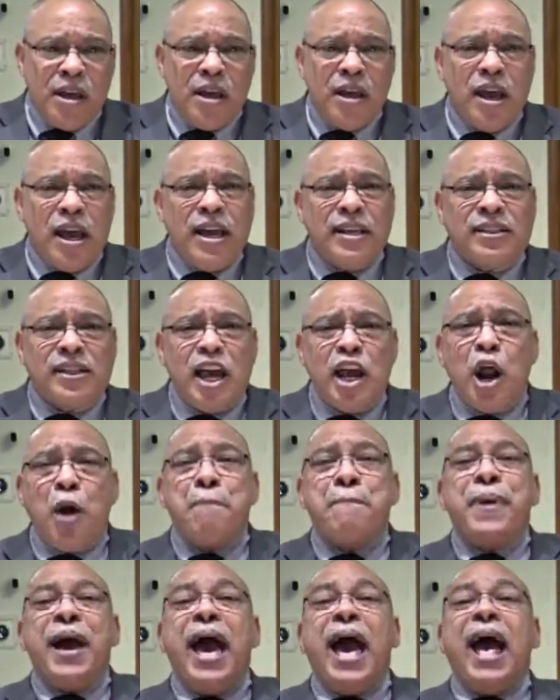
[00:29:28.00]
He said a
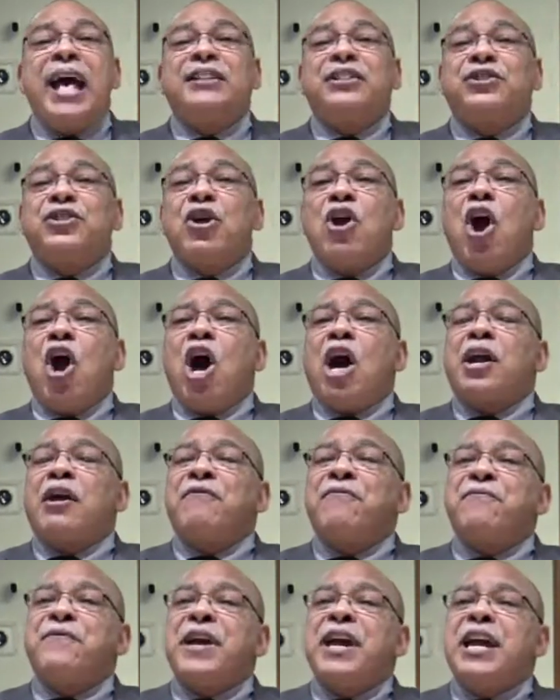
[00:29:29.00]
pastor ought to
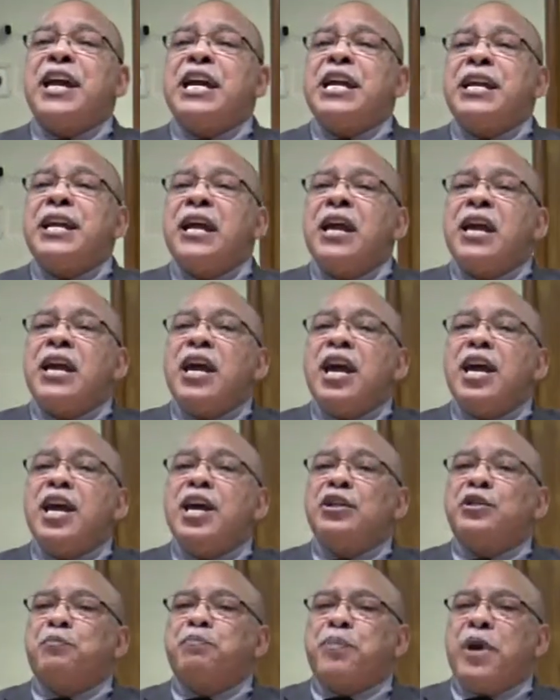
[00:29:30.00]
feed
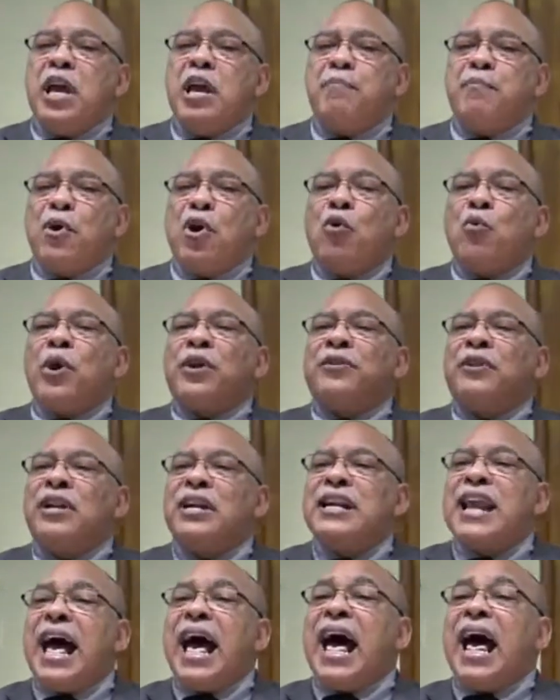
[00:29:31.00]
his people with
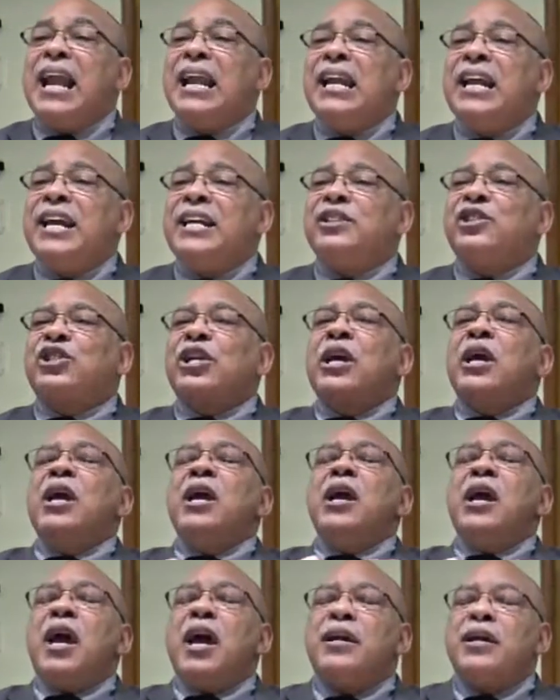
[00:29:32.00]
knowledge
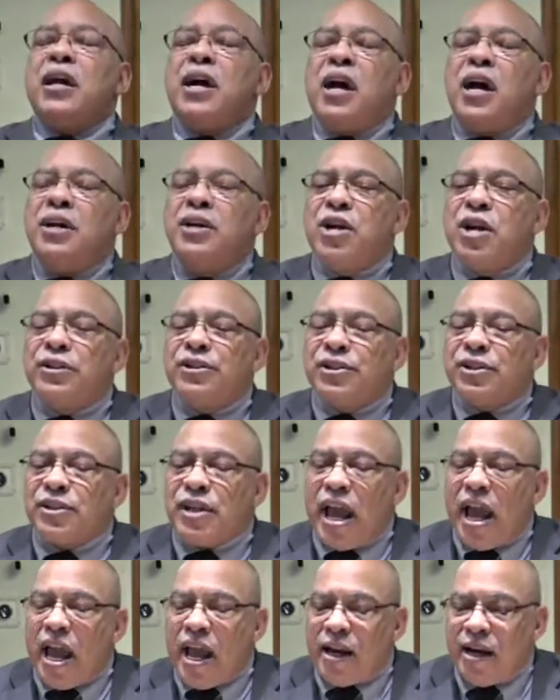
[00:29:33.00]
and
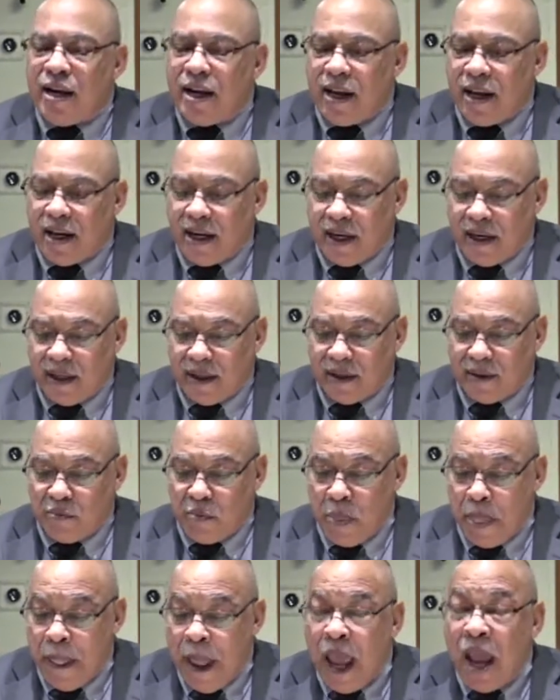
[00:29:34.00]
understanding.
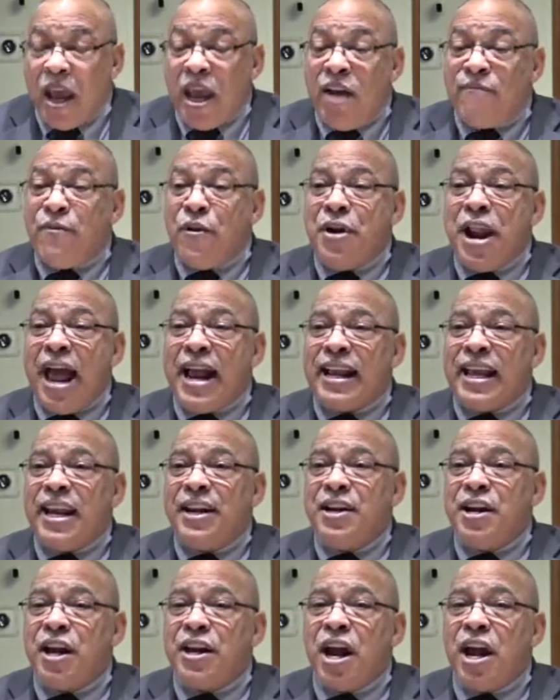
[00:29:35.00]
If you're not
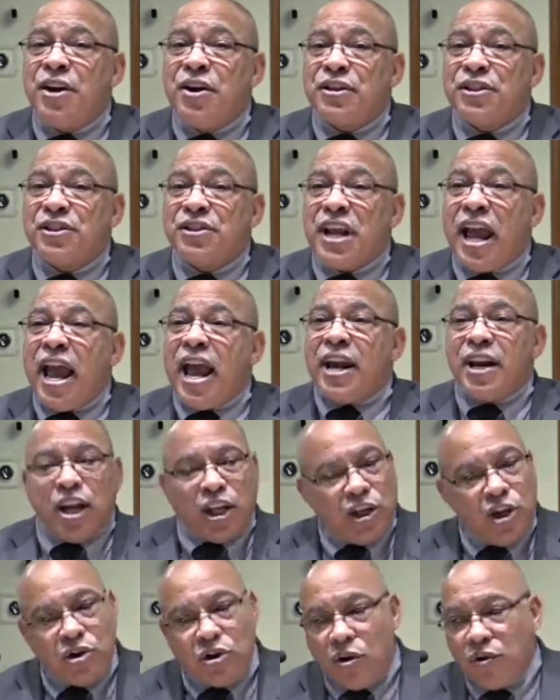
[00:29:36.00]
getting an
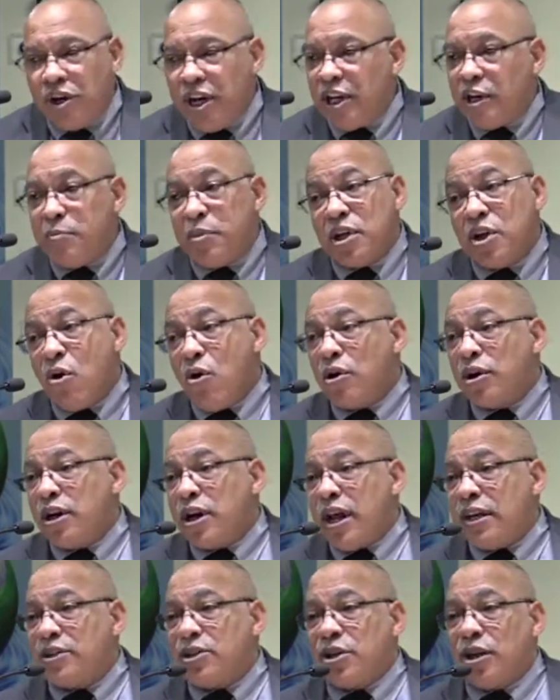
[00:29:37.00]
understanding, you don't need to be going to
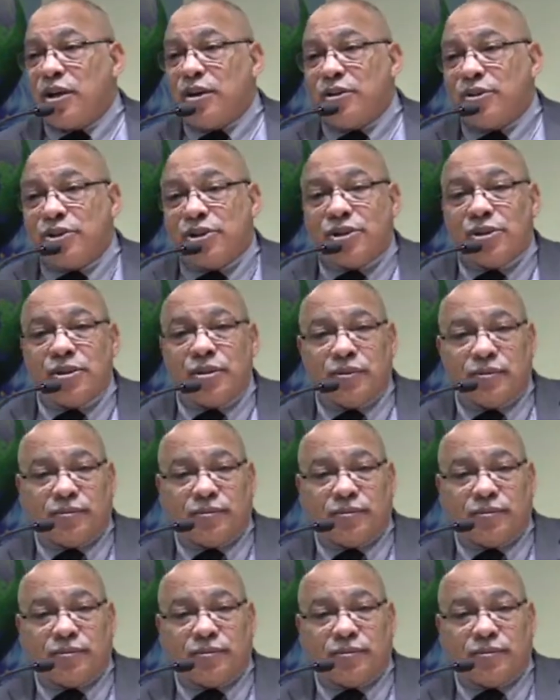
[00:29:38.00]
that church.